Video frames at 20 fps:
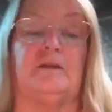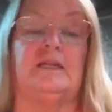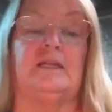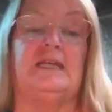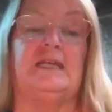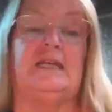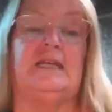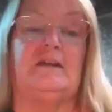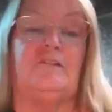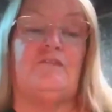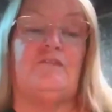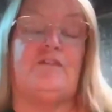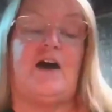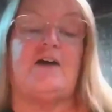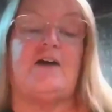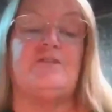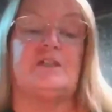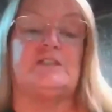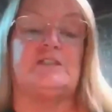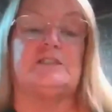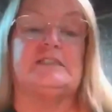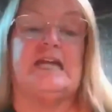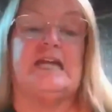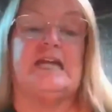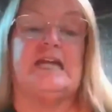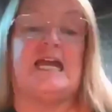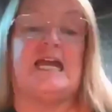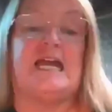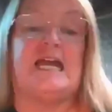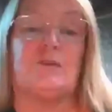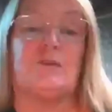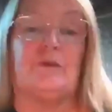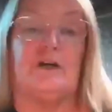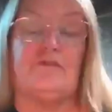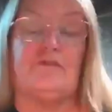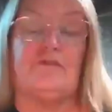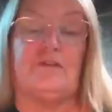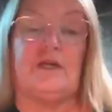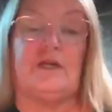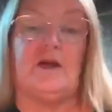little 580 square
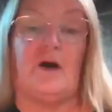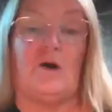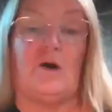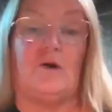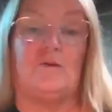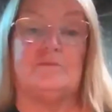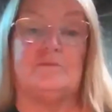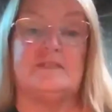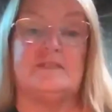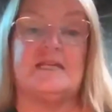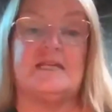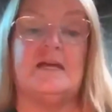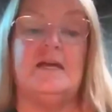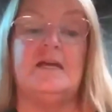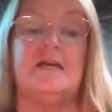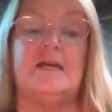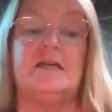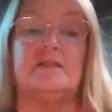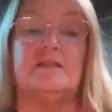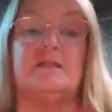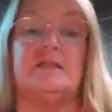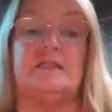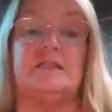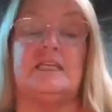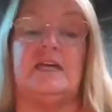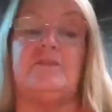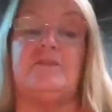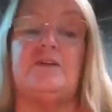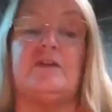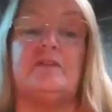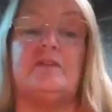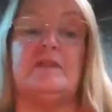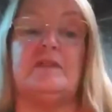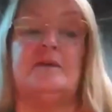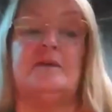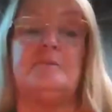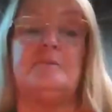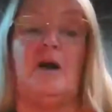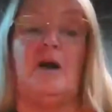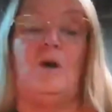feet homes, giving
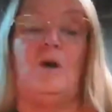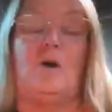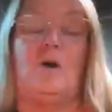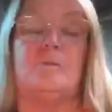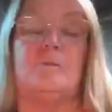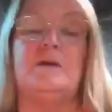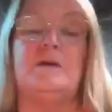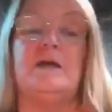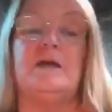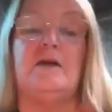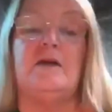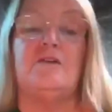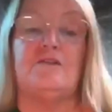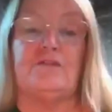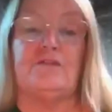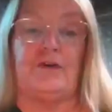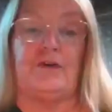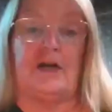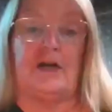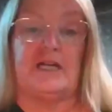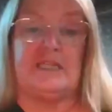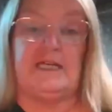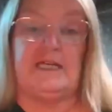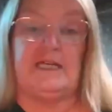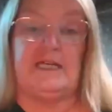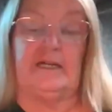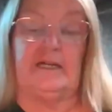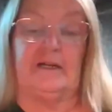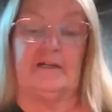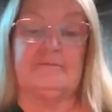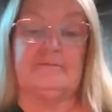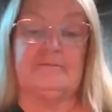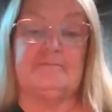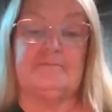them a home for a year.